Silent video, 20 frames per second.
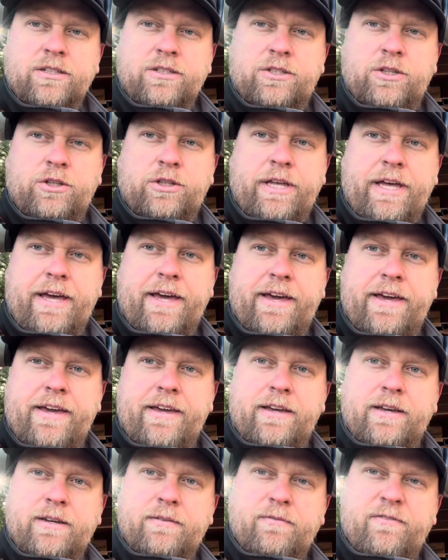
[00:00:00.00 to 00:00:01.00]

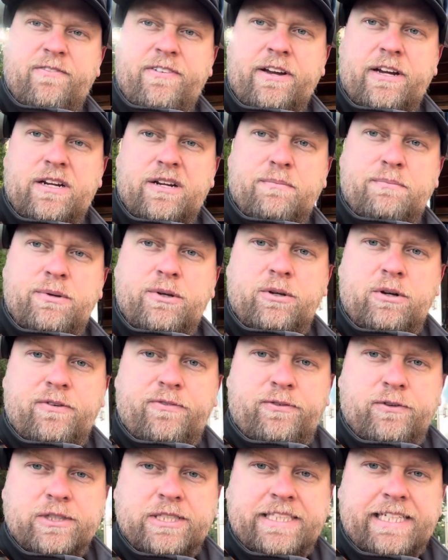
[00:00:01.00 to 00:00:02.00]
Today, very
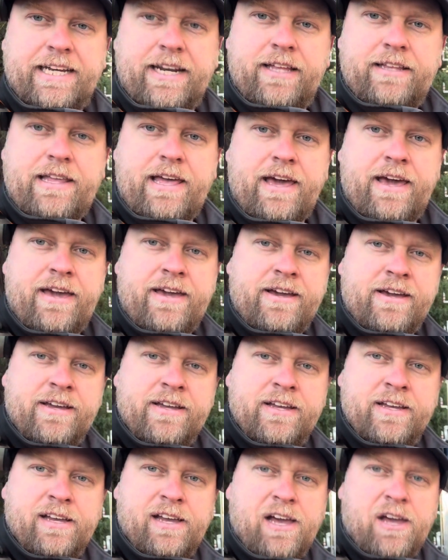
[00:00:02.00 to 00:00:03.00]
beautiful sunny day.
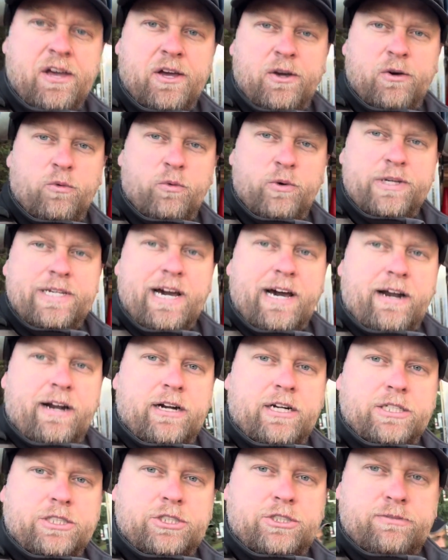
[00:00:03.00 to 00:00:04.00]
We got
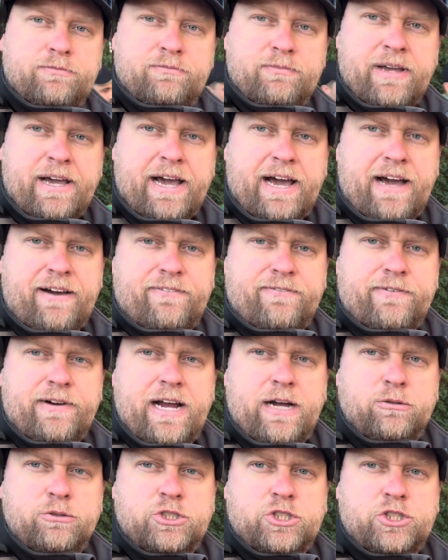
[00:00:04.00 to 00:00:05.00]
our half round